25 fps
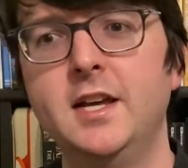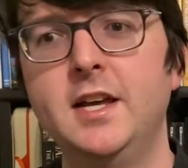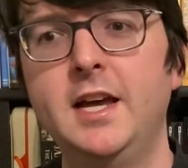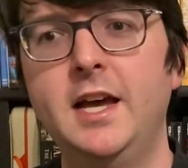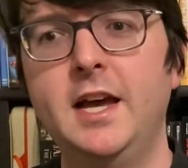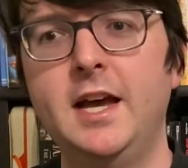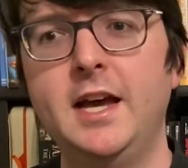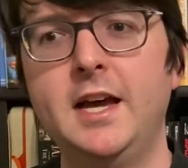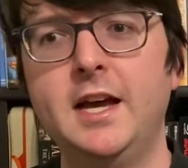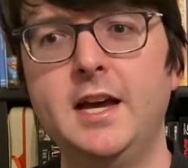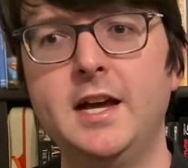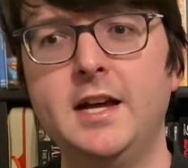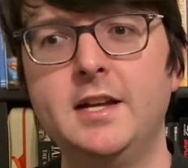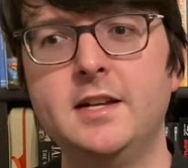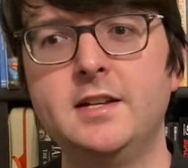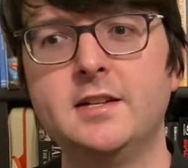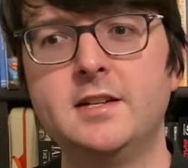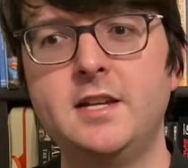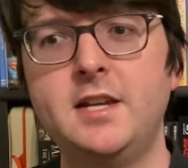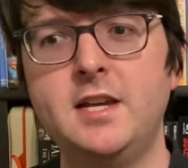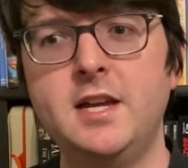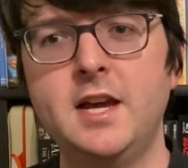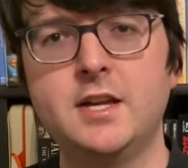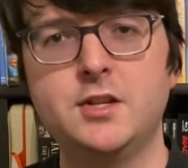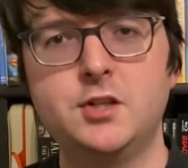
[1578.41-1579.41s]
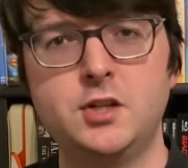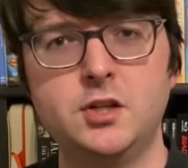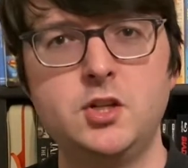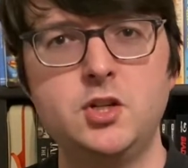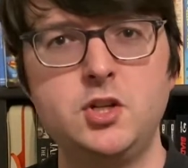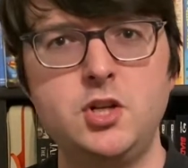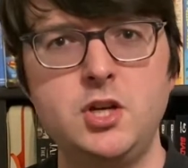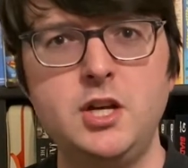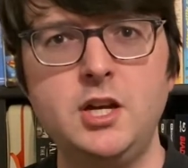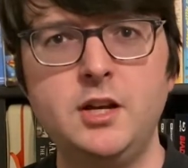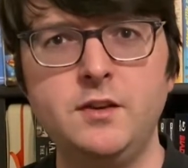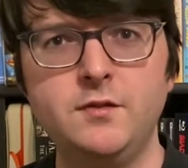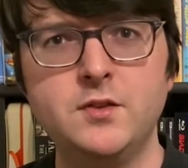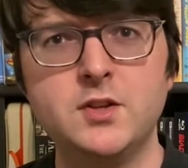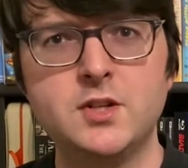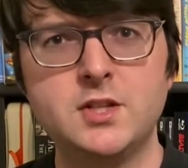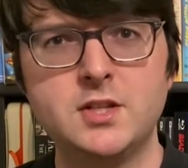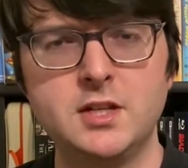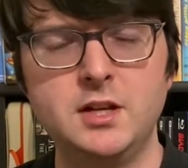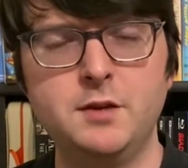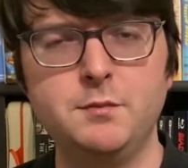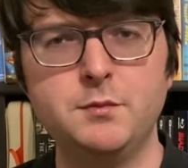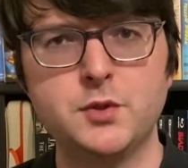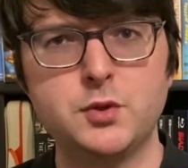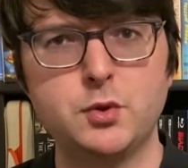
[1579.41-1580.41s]
and he has achieved
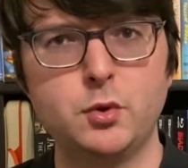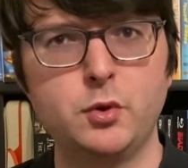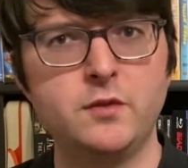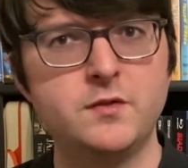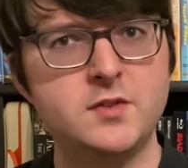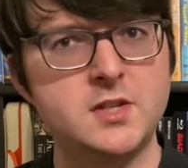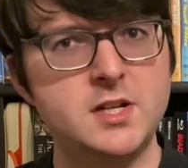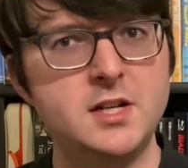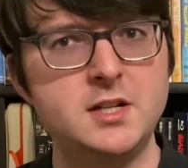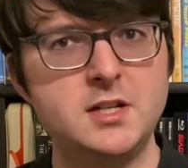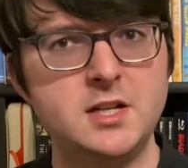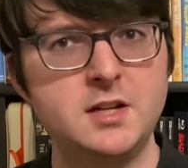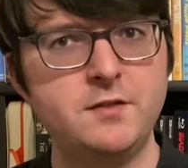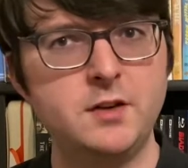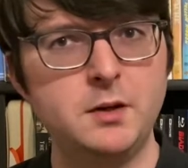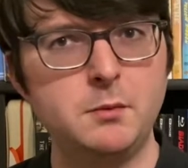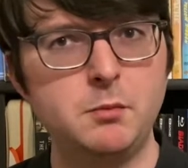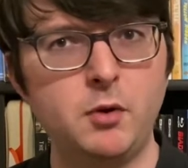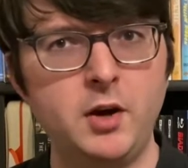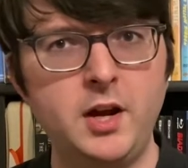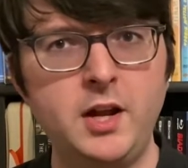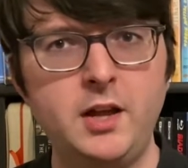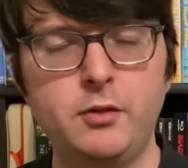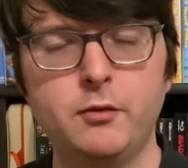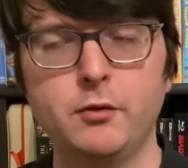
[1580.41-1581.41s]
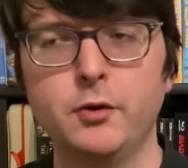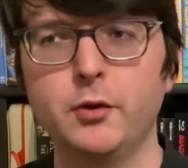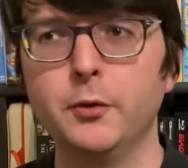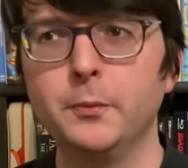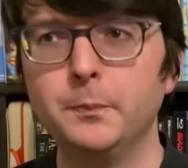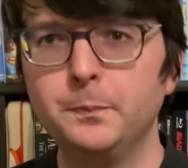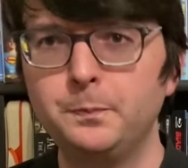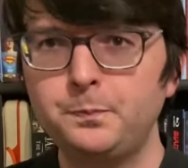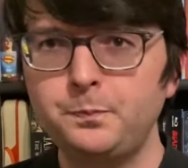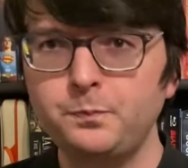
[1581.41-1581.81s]
some sort of scientific breakthrough.